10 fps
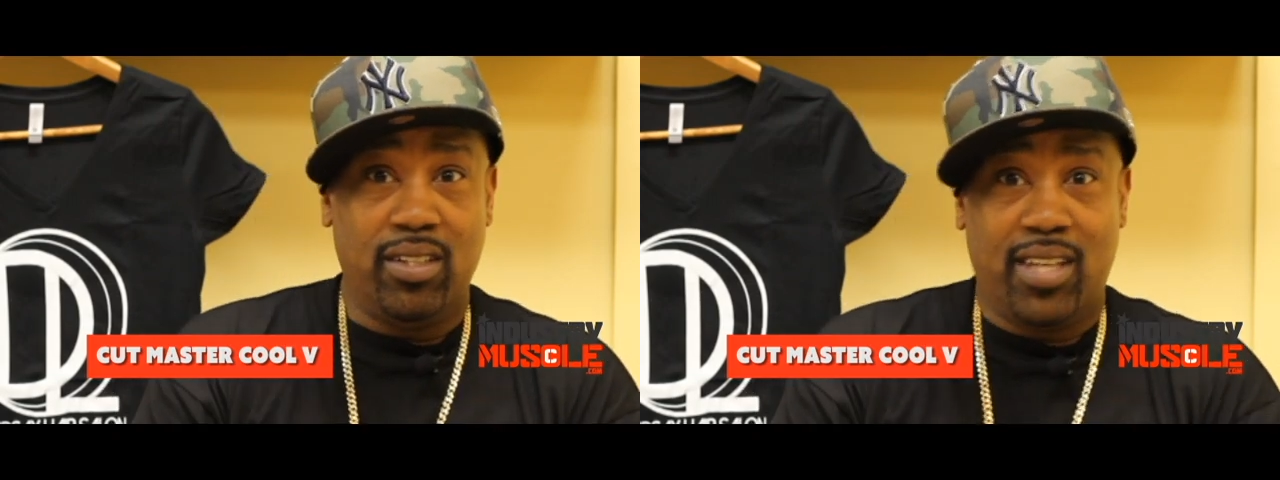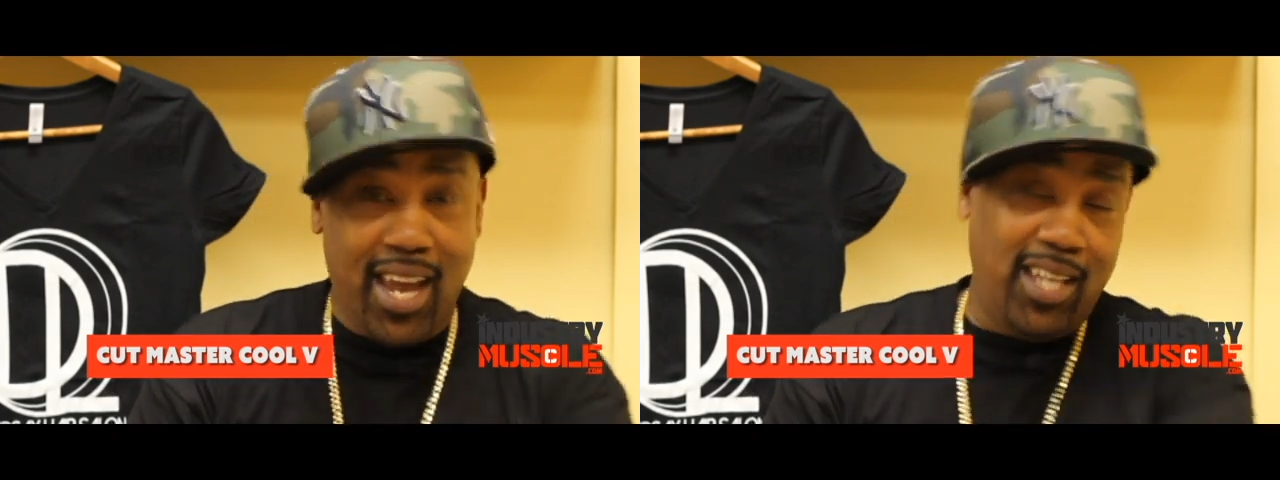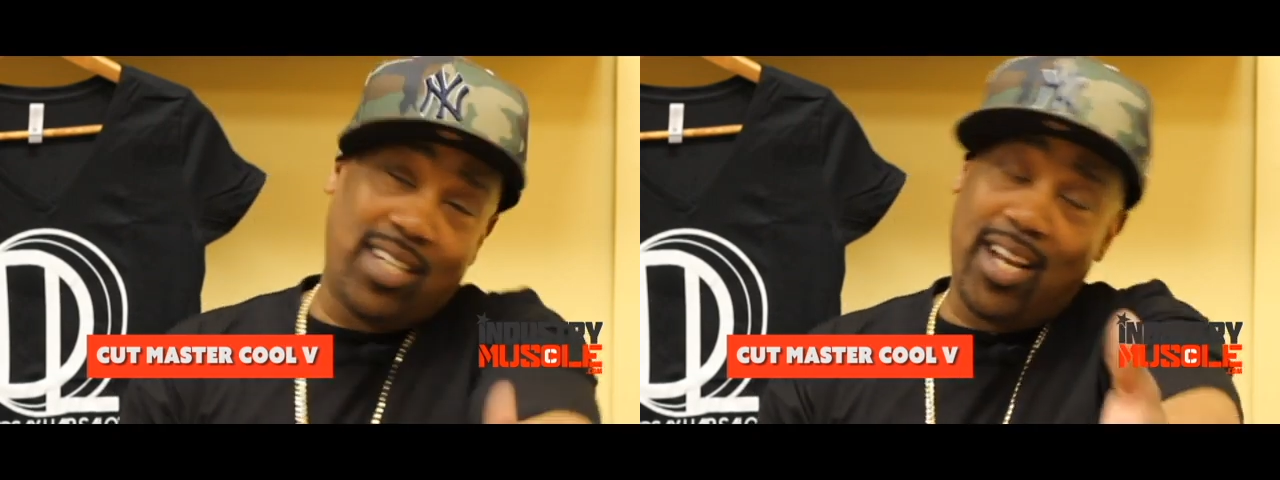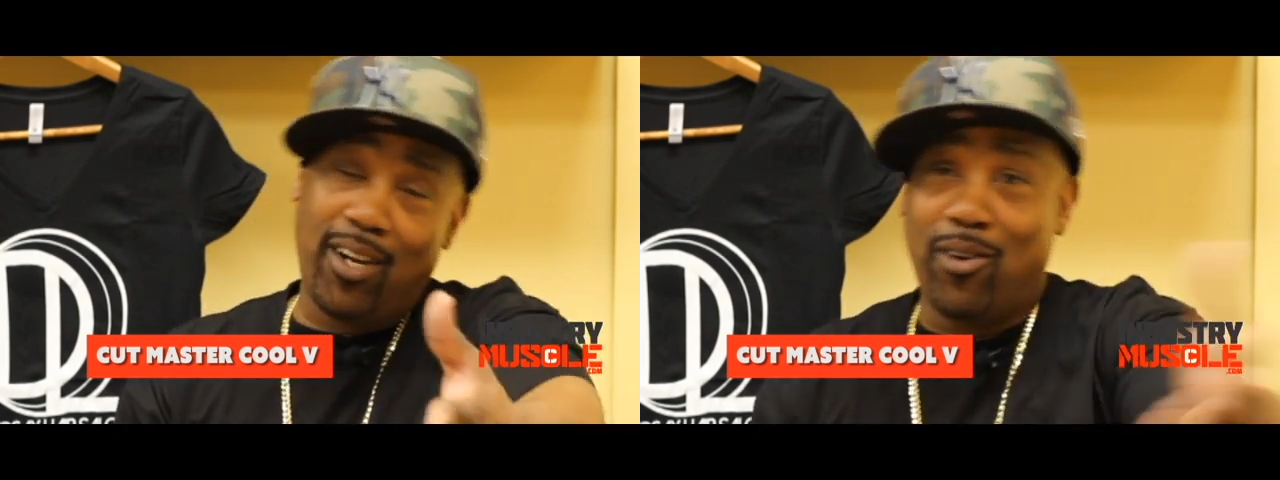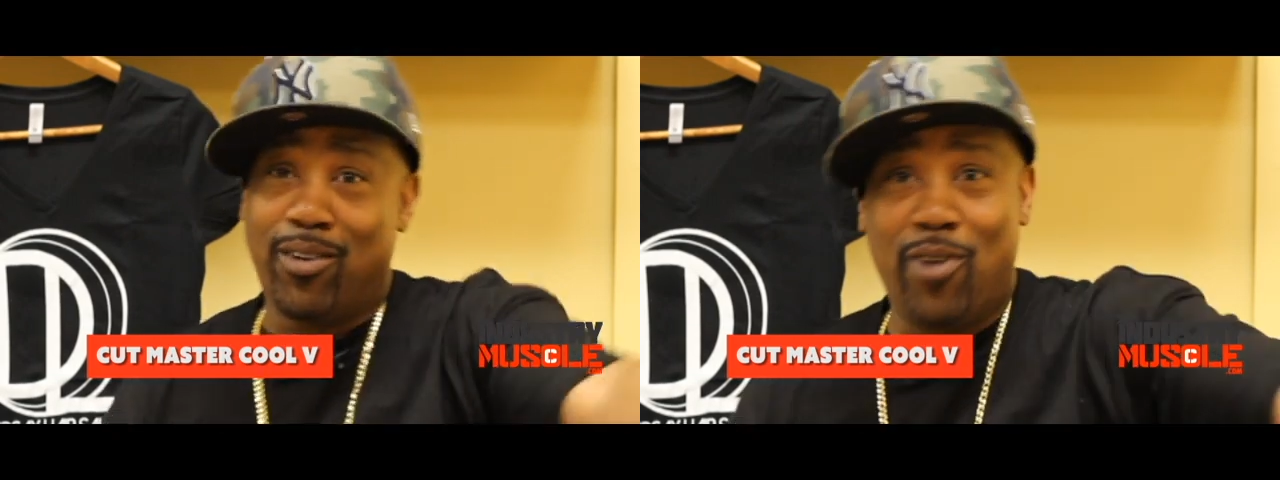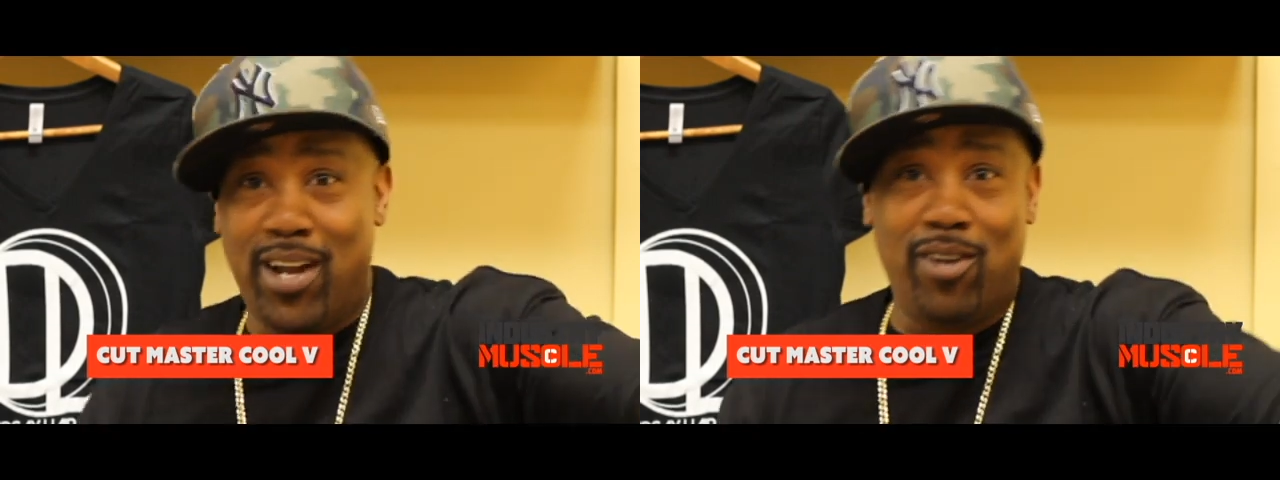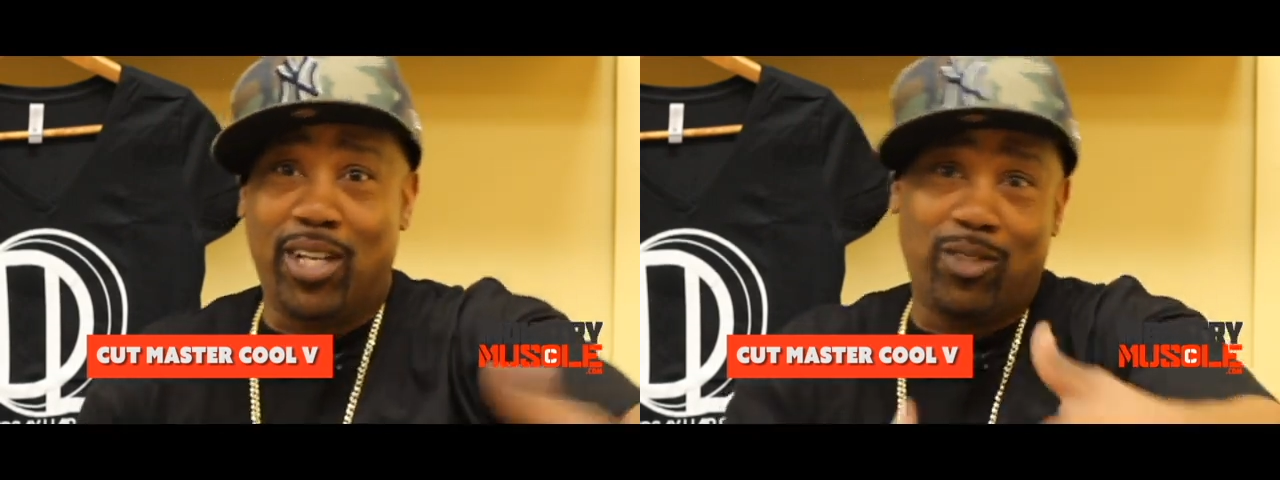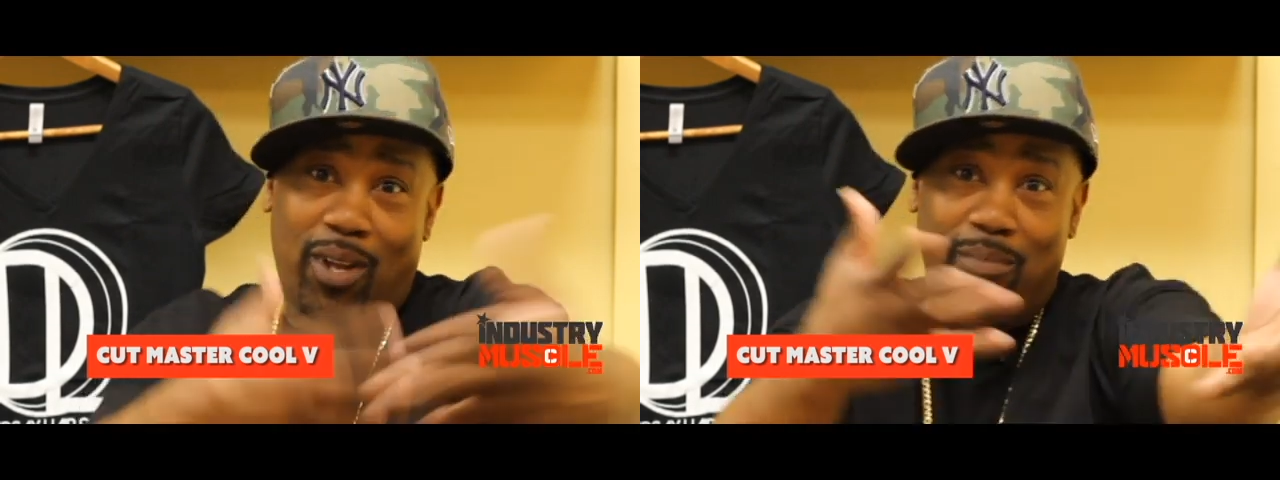Kane said it on the radio.
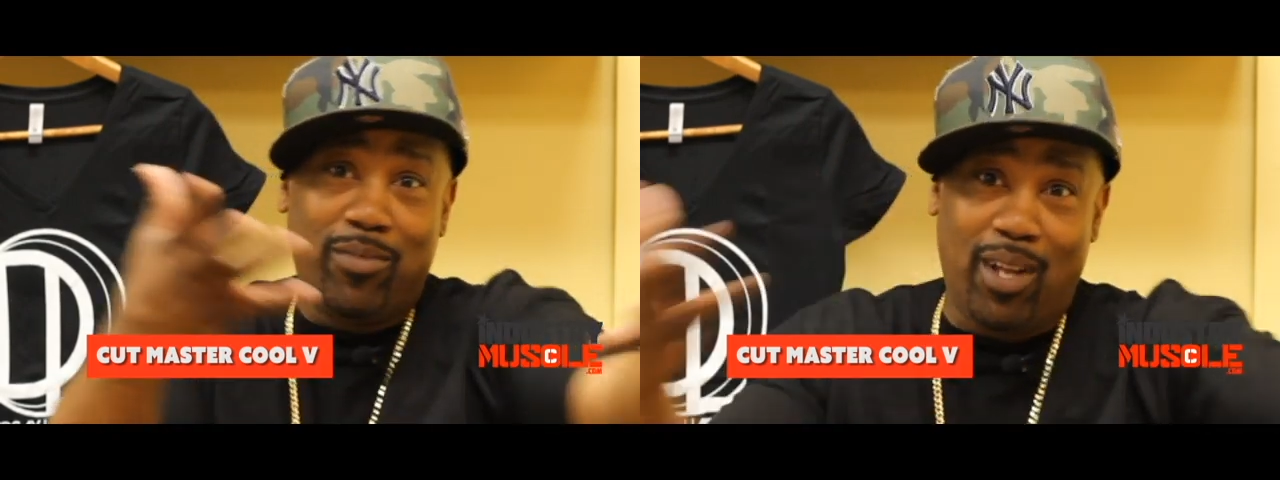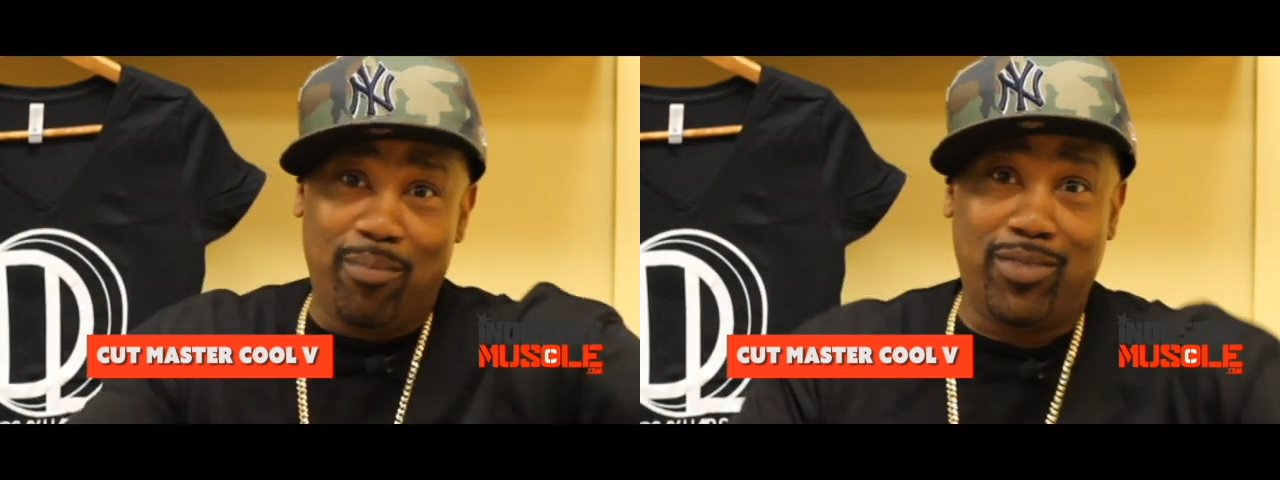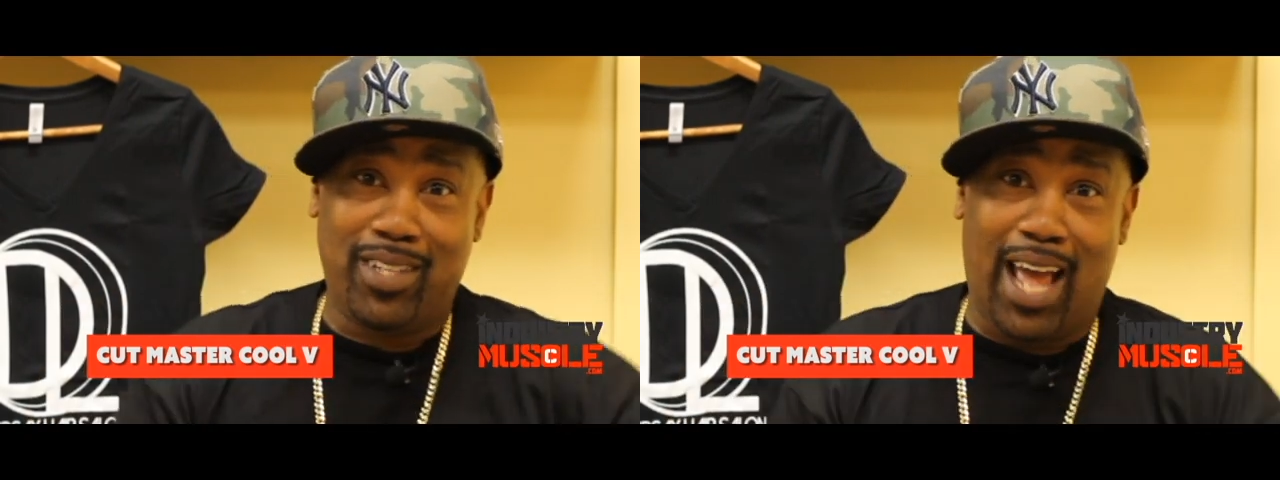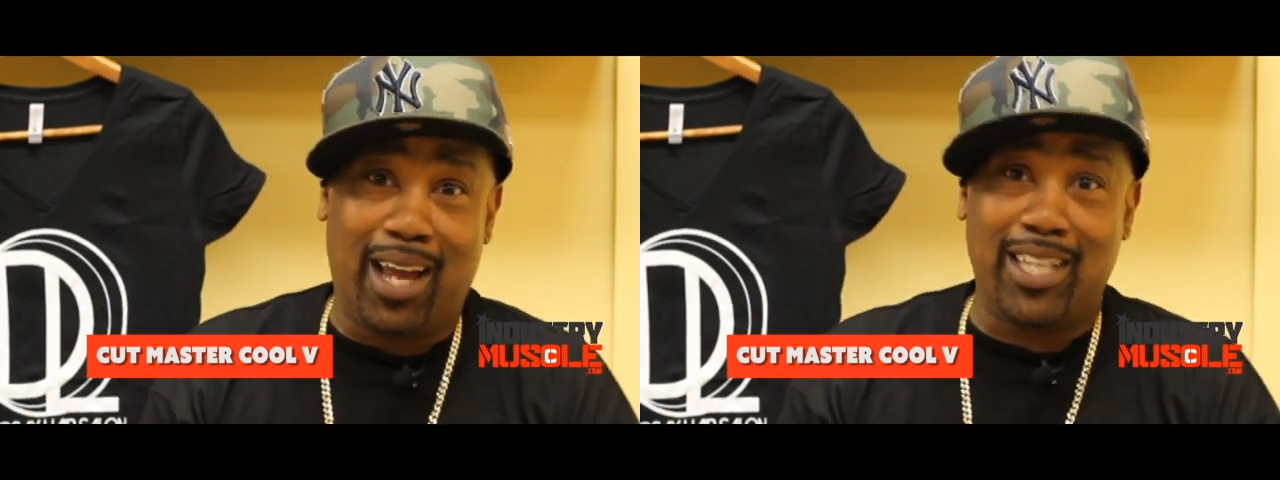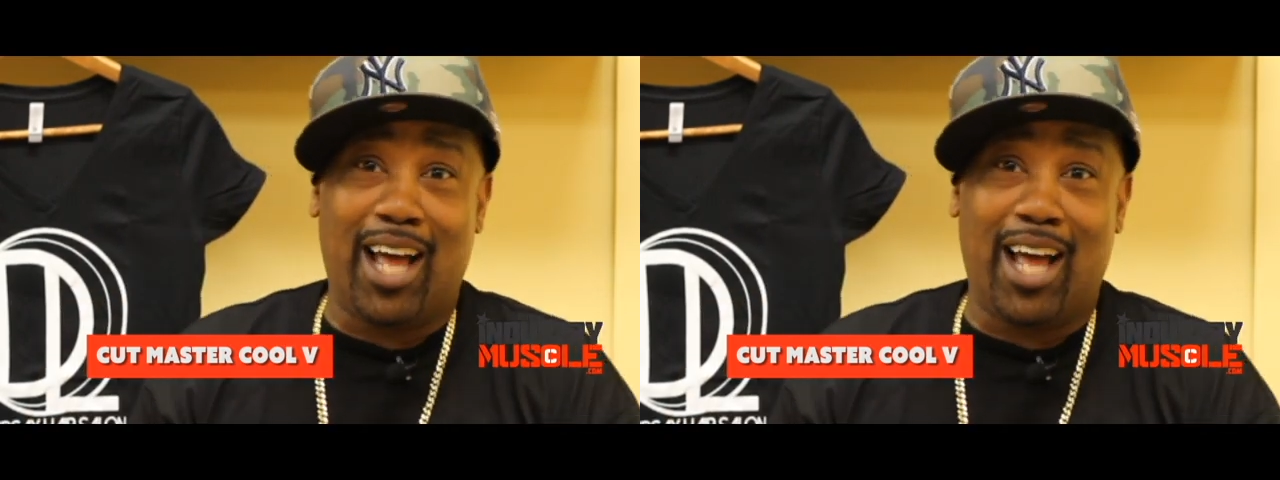That's why I'm I